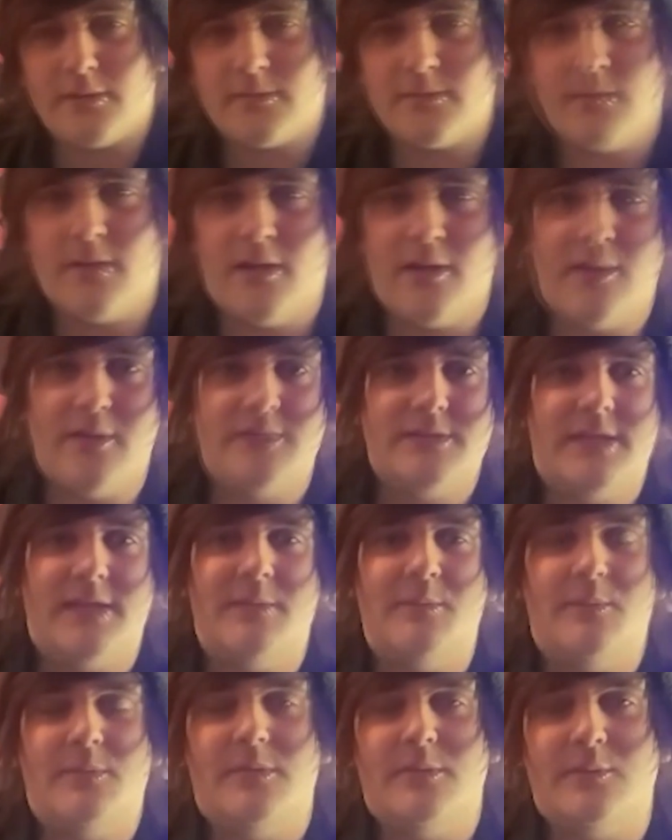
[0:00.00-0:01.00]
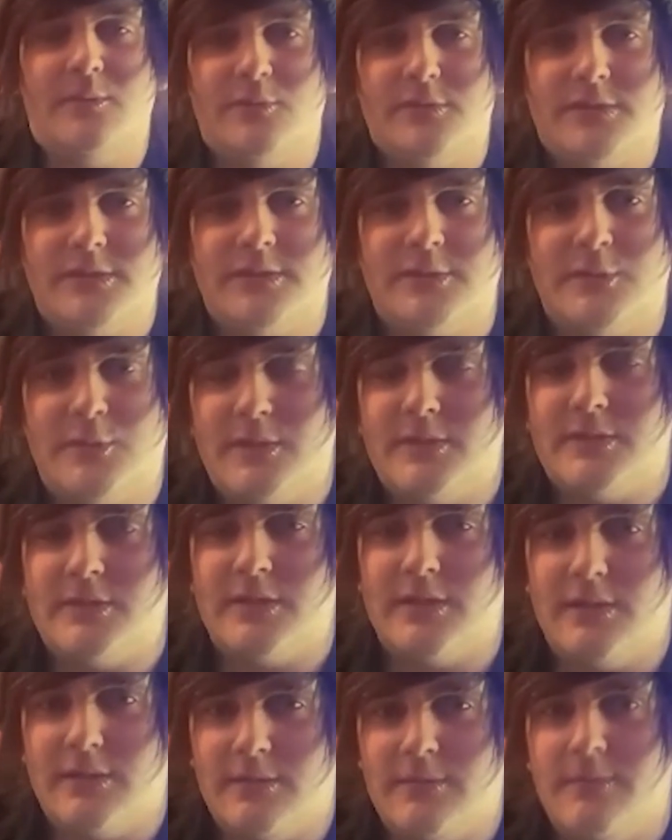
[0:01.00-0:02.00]
heart type of situation,
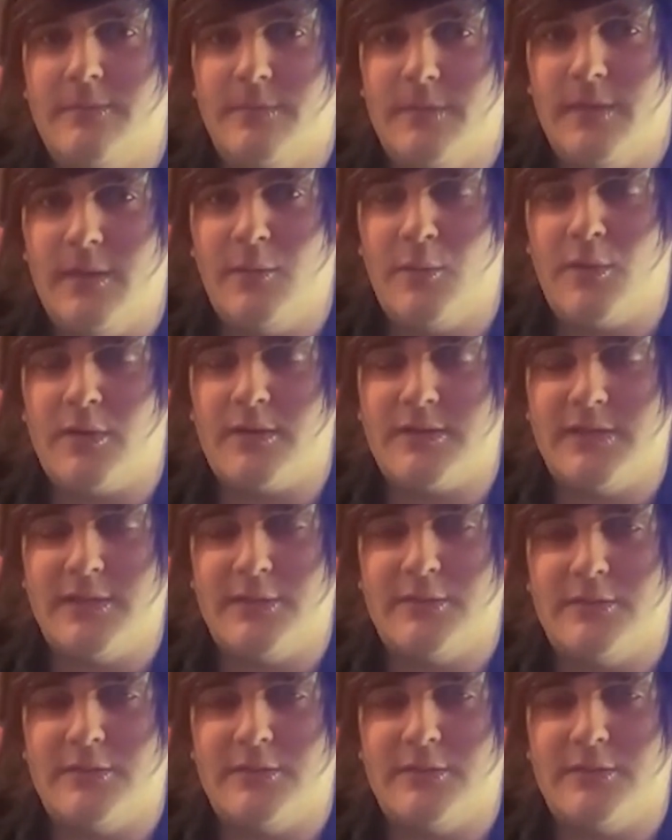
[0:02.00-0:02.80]
and it worked out.